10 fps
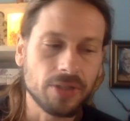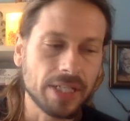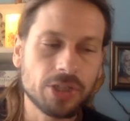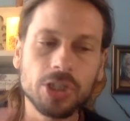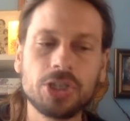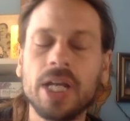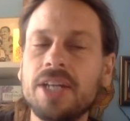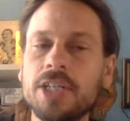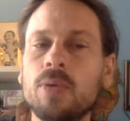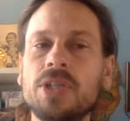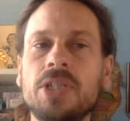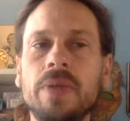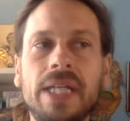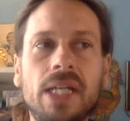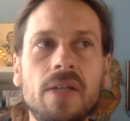just changing what you
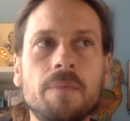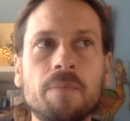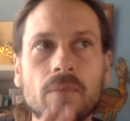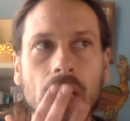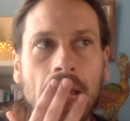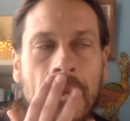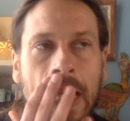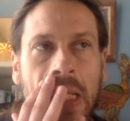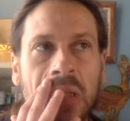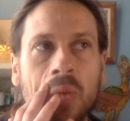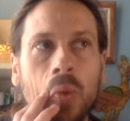eat and